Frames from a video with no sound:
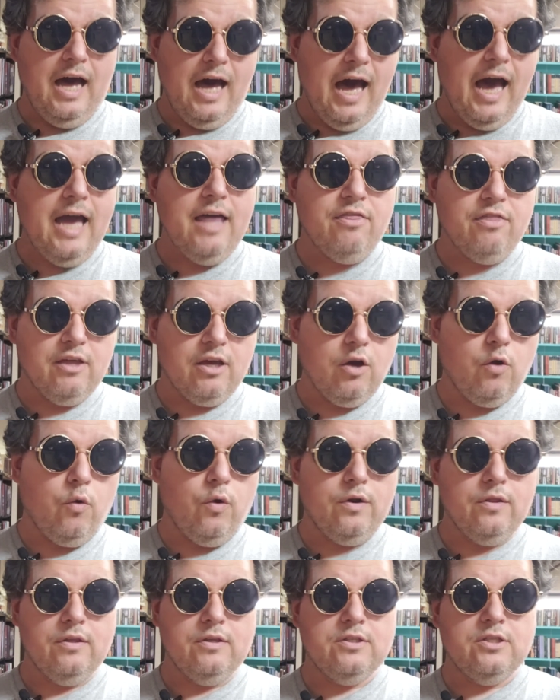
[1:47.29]
I think
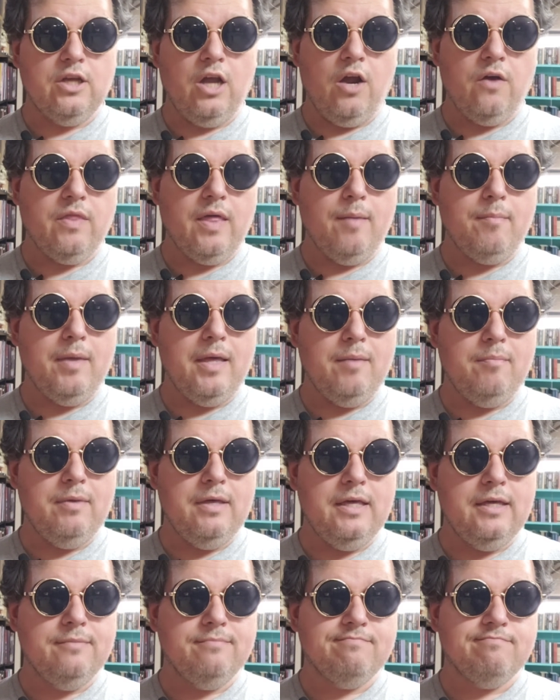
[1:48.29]
according to the CR, they may
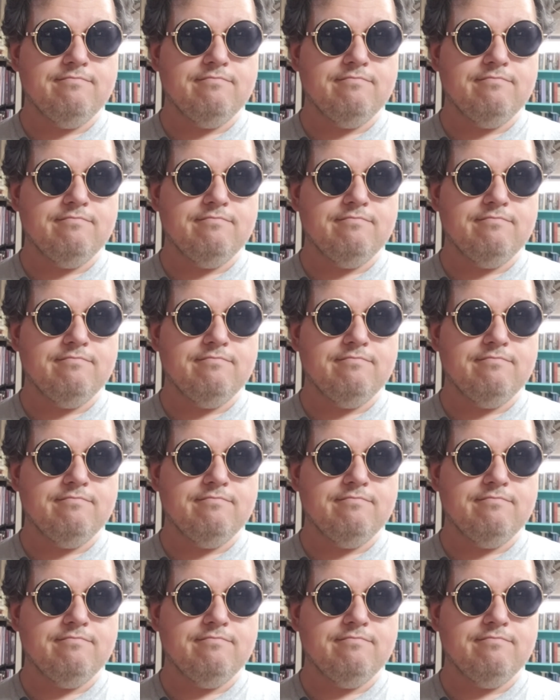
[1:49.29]
be